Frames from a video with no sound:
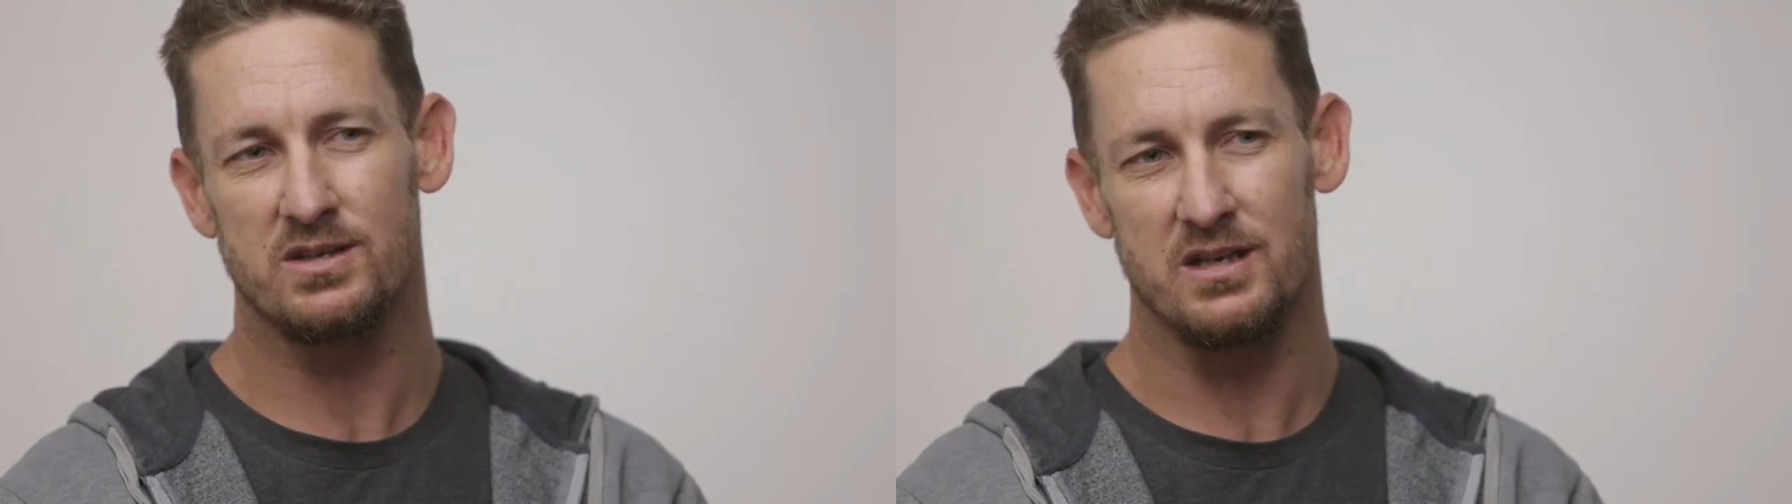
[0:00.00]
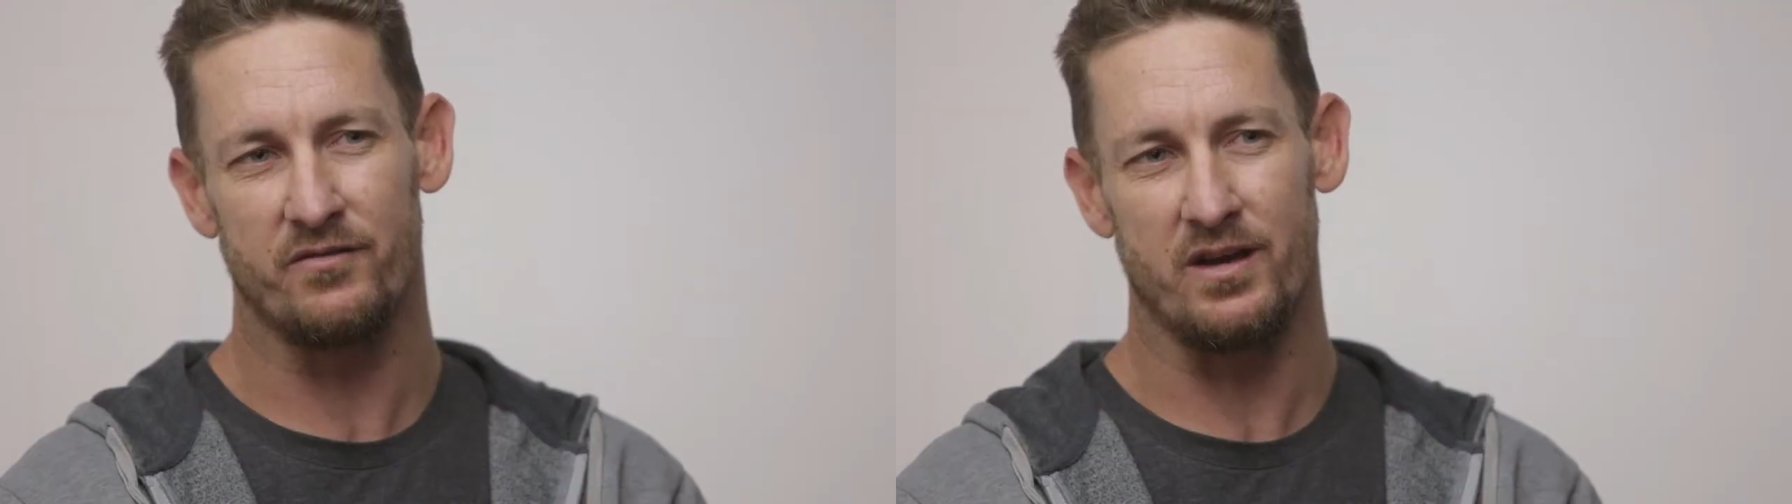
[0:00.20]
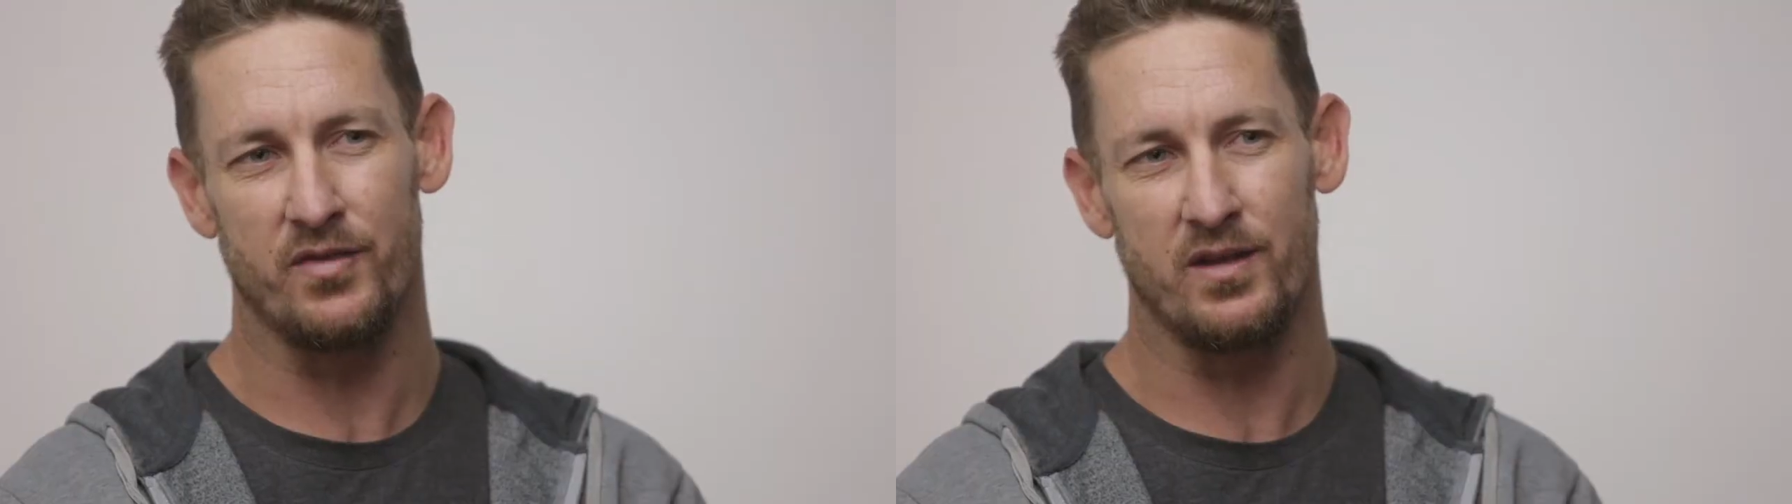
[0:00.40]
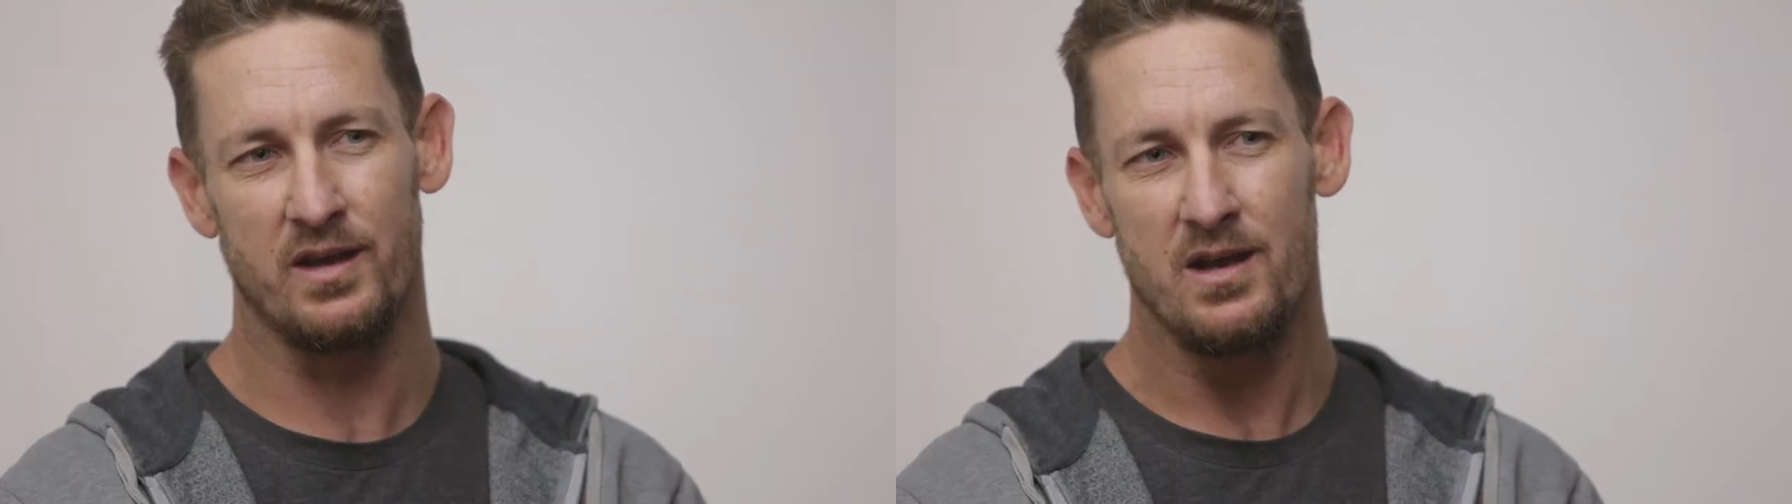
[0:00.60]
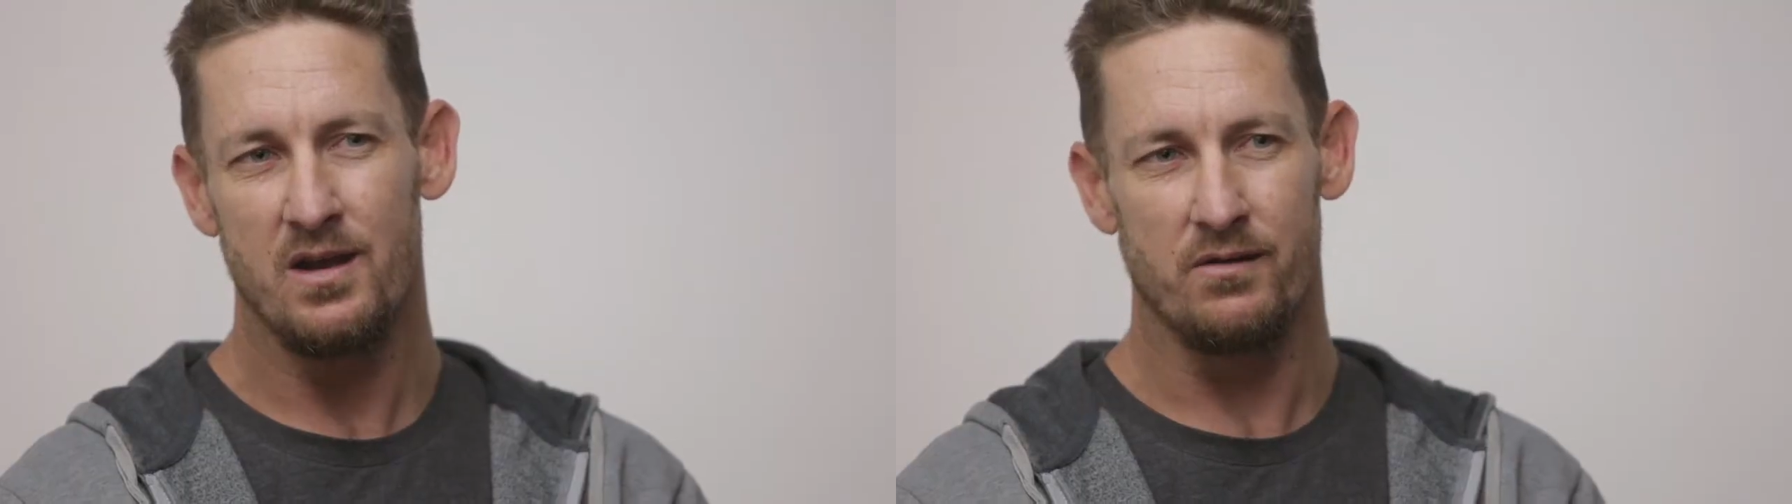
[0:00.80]
stuff out there
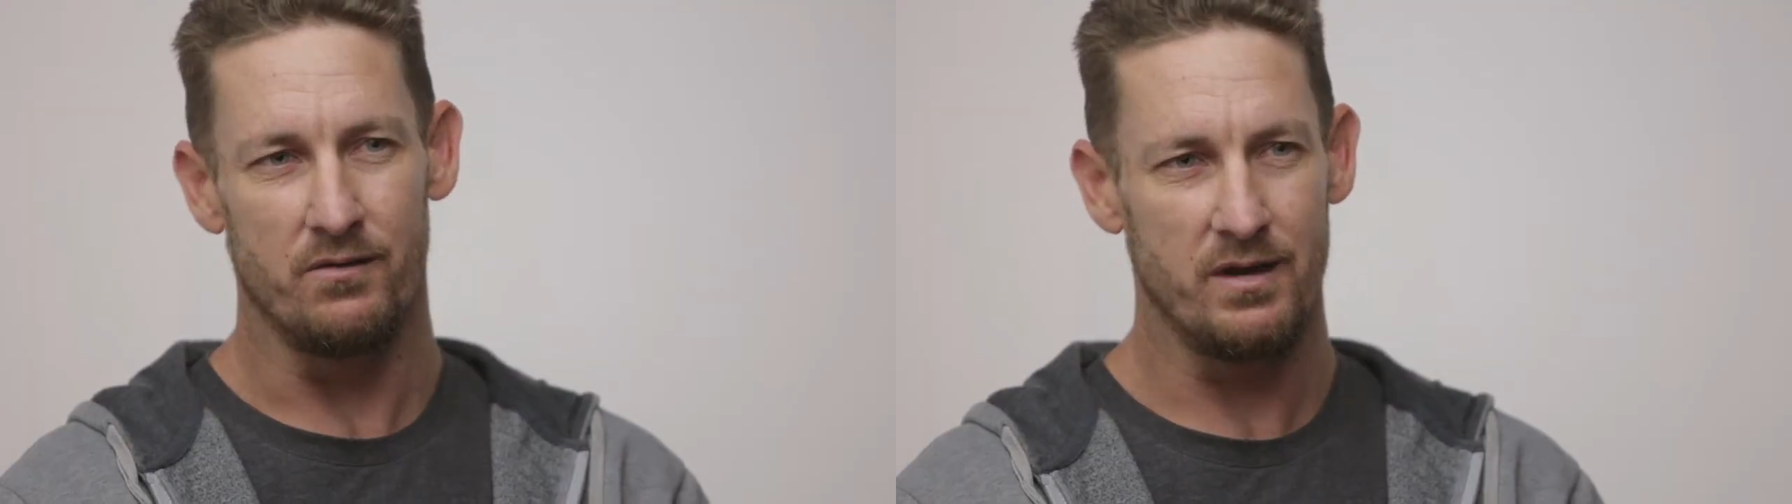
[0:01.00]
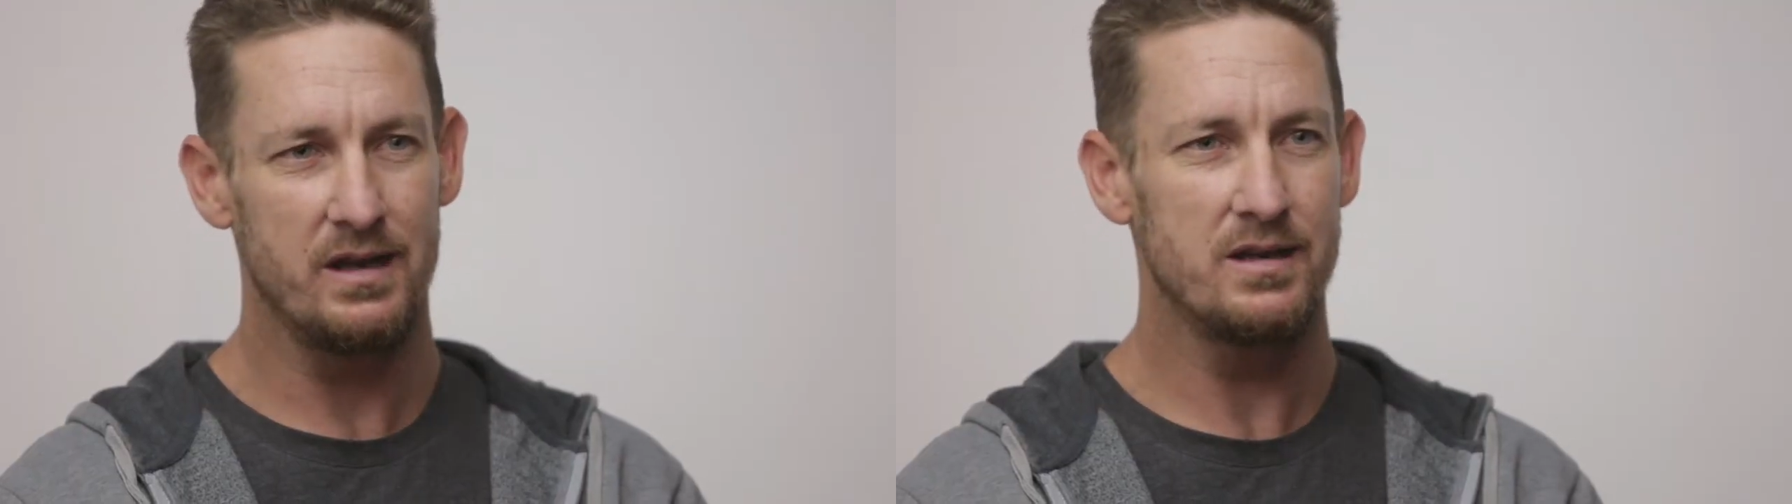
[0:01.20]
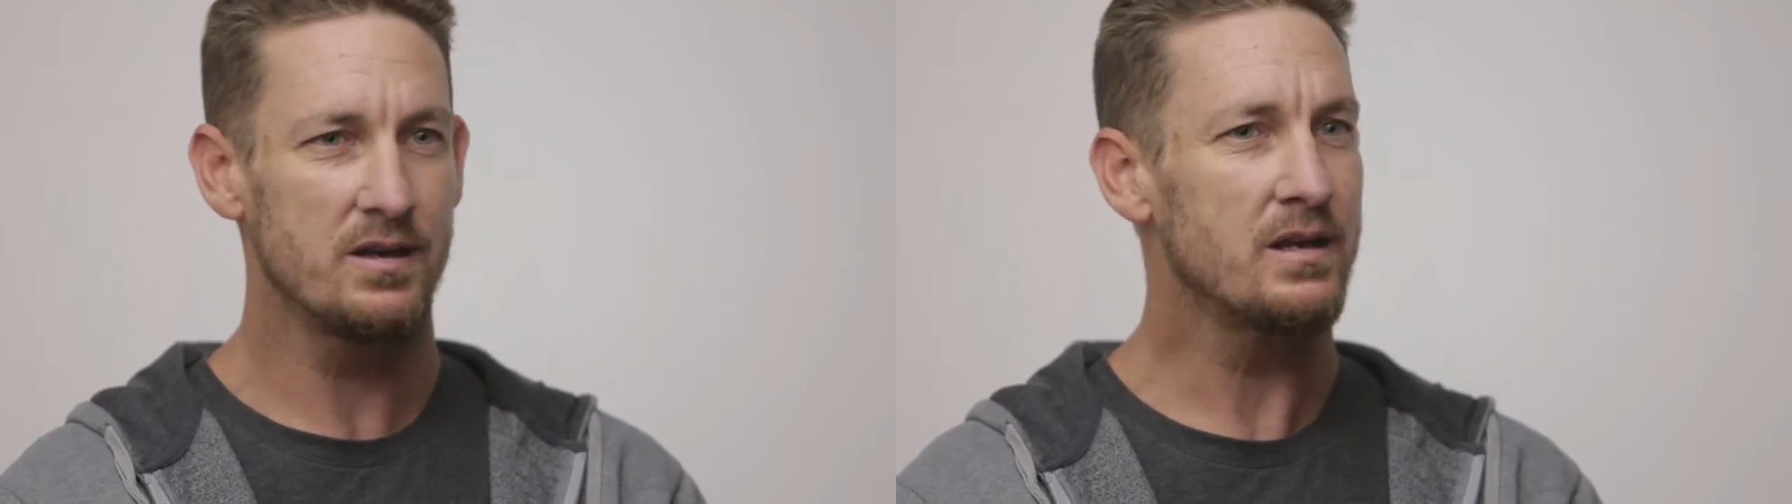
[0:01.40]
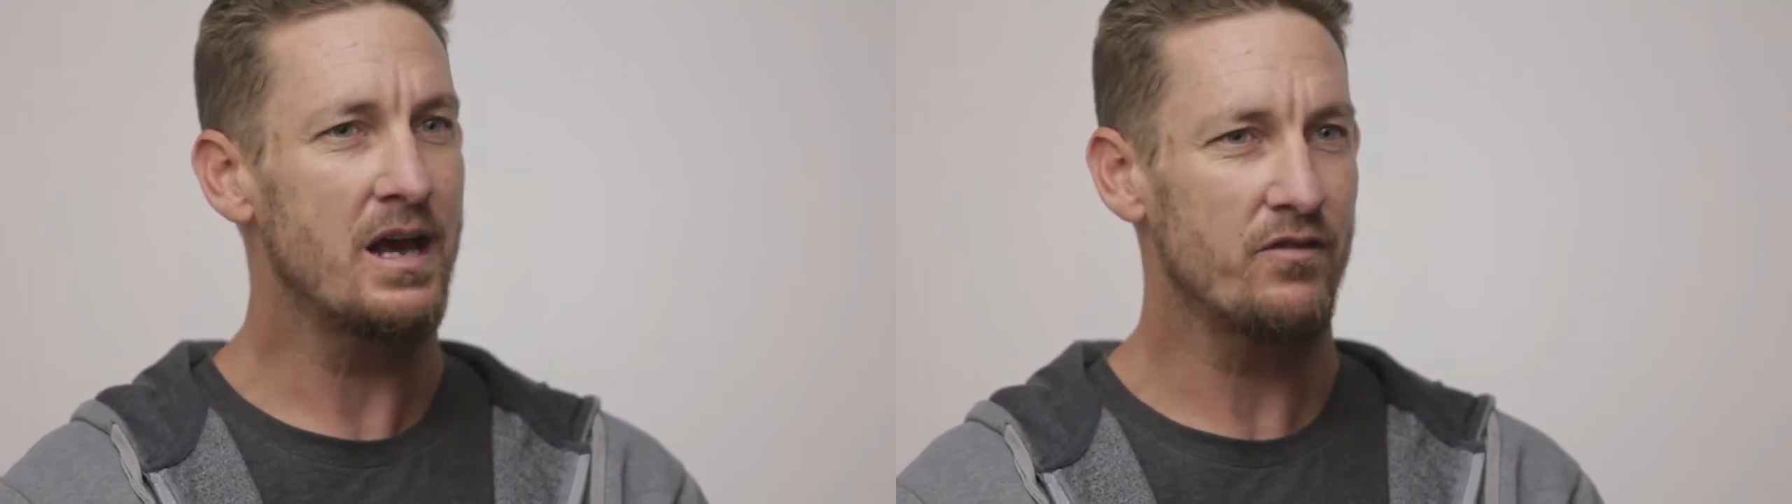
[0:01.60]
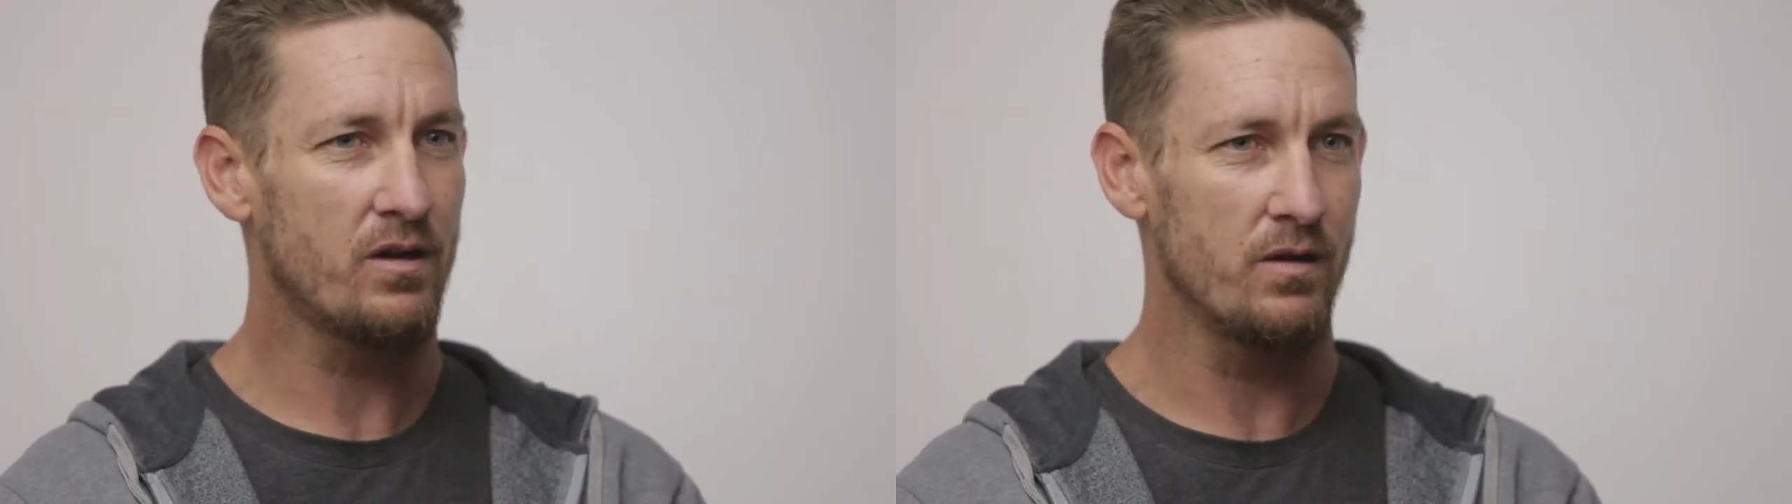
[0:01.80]
really didn't
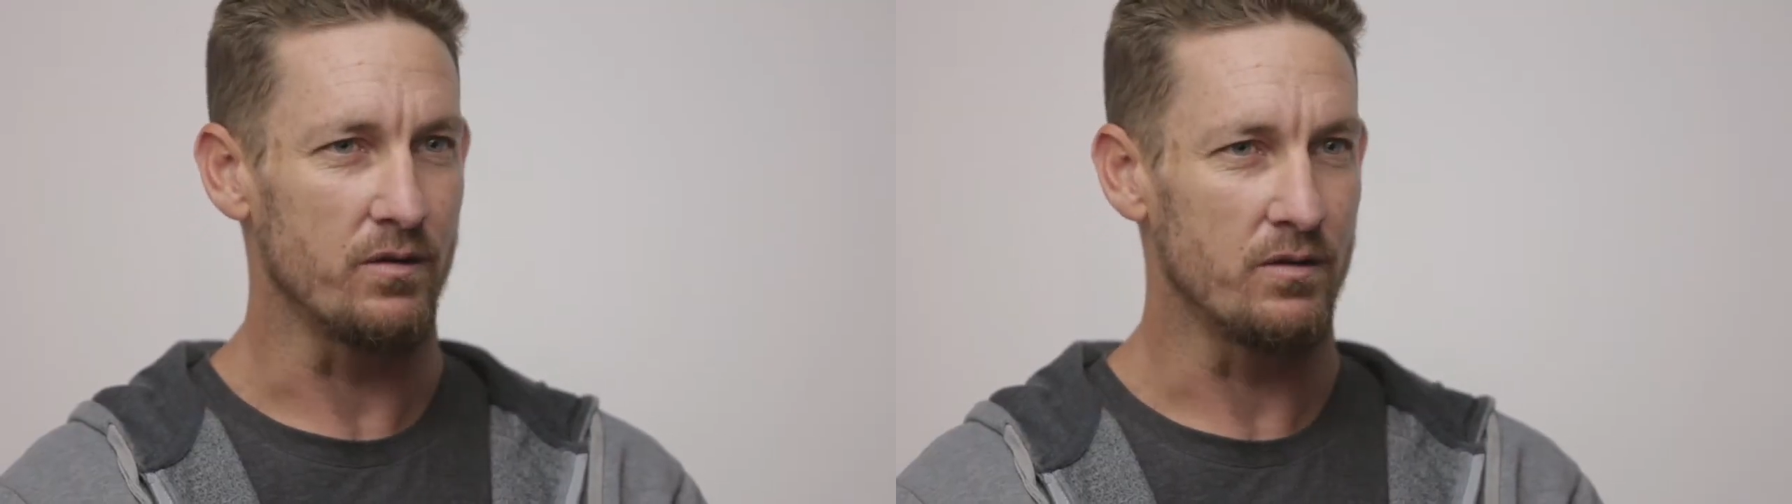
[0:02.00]
have a clue.